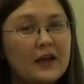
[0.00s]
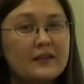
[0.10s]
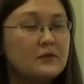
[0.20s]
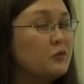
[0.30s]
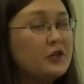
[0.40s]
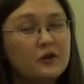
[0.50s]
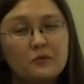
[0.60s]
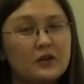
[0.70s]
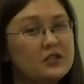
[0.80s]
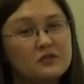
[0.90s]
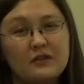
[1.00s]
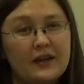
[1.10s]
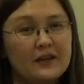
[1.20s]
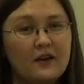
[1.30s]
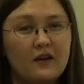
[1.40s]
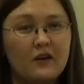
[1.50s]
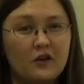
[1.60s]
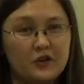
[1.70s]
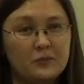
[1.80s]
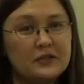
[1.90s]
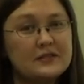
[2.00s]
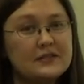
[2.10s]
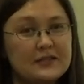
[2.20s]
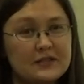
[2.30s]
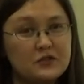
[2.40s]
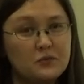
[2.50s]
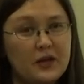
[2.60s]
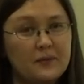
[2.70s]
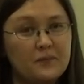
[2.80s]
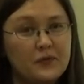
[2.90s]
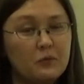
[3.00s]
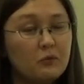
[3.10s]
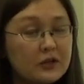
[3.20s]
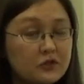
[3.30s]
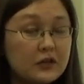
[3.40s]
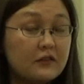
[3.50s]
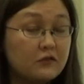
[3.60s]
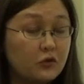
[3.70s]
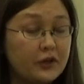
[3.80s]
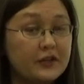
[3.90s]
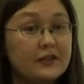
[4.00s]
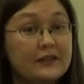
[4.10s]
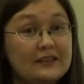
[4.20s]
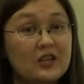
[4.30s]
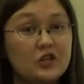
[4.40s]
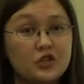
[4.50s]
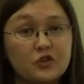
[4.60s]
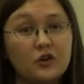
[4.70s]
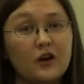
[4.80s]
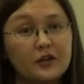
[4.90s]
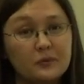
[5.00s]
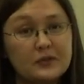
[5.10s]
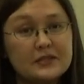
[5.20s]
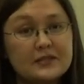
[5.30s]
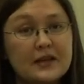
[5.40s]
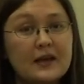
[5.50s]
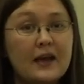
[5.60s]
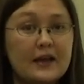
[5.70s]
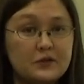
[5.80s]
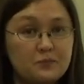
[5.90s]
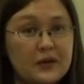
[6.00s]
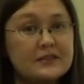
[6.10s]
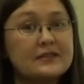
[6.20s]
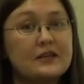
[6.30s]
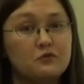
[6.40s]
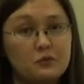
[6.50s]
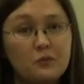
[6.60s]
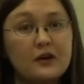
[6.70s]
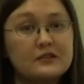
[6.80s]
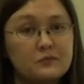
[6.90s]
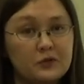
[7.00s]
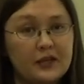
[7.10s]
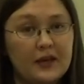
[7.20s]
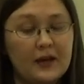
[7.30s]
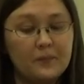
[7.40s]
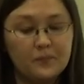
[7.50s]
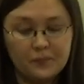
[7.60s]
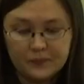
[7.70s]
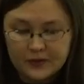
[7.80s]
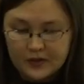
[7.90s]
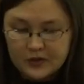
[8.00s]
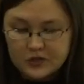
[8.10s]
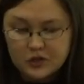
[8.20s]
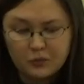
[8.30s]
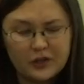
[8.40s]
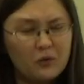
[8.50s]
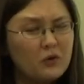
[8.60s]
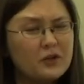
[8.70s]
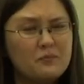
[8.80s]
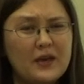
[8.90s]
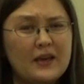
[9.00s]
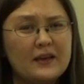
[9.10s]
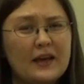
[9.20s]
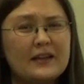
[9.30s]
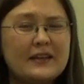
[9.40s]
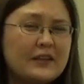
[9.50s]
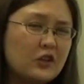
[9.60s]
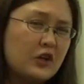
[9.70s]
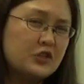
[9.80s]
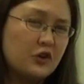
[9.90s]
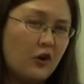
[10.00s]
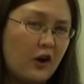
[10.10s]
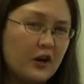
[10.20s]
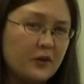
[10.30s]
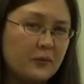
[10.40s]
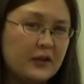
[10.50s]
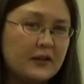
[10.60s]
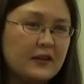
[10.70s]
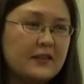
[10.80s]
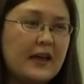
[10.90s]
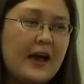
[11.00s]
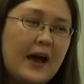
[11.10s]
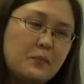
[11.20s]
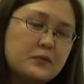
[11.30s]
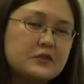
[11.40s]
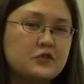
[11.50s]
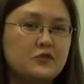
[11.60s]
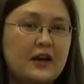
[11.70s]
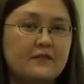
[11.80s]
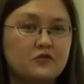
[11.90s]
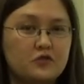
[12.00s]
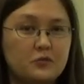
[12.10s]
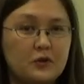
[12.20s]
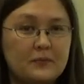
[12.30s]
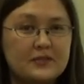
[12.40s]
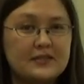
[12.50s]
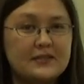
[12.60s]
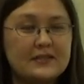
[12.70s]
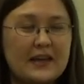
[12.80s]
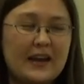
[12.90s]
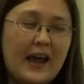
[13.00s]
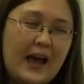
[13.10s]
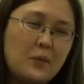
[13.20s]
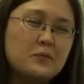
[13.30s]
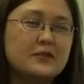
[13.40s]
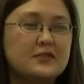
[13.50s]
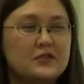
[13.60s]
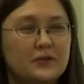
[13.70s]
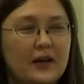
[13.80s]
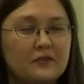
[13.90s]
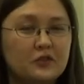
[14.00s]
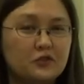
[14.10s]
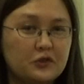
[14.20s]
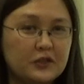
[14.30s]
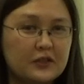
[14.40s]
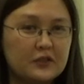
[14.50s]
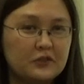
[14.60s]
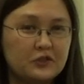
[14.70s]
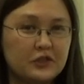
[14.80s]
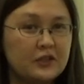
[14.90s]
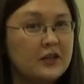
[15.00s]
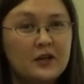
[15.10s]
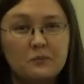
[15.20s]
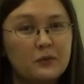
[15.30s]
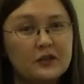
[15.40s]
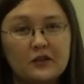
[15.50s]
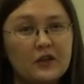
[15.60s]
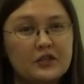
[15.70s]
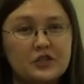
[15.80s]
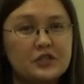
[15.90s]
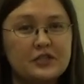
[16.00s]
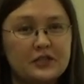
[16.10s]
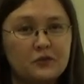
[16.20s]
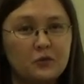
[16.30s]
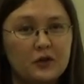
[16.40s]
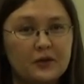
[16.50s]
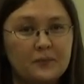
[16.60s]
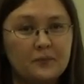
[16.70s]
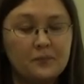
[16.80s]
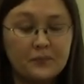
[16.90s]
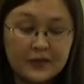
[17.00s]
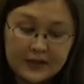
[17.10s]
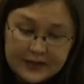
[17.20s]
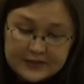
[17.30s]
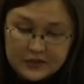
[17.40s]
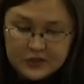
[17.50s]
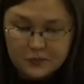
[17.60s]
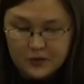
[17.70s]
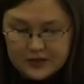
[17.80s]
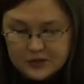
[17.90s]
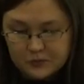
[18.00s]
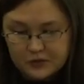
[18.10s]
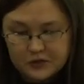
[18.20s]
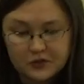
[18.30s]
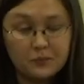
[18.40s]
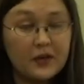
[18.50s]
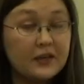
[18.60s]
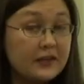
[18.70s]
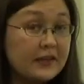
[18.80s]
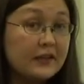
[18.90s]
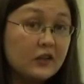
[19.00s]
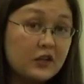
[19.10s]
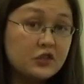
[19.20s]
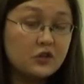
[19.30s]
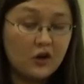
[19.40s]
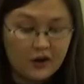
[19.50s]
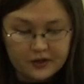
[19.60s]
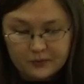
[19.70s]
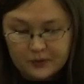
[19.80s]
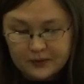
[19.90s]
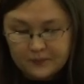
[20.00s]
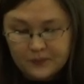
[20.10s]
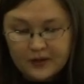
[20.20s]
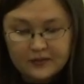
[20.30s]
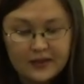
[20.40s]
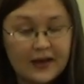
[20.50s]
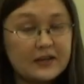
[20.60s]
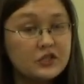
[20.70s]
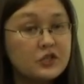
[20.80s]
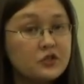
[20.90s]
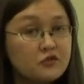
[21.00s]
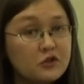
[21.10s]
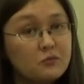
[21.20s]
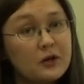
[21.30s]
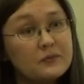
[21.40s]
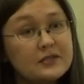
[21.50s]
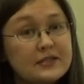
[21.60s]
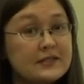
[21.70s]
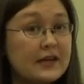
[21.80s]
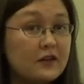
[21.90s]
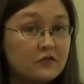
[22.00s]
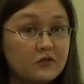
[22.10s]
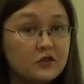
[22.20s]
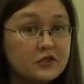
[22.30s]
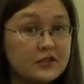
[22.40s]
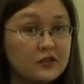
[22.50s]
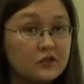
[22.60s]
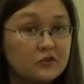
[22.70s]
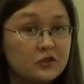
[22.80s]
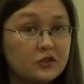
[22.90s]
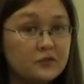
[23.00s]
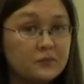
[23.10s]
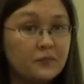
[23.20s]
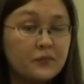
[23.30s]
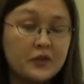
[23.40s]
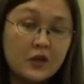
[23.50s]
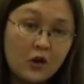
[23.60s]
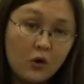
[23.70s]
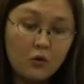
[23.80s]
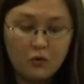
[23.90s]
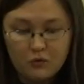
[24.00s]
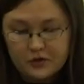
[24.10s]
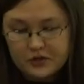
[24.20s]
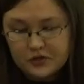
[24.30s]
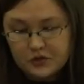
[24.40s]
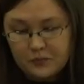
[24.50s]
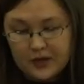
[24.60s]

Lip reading: And we don't want to write our arguments in this way. We want to avoid illogical arguments as best as we possibly can. So we don't want to make an illogical argument that happens to have true premises and happens to have a true conclusion, but the logic didn't work. It's also possible to make an illogical argument that has true premises and a false conclusion, or to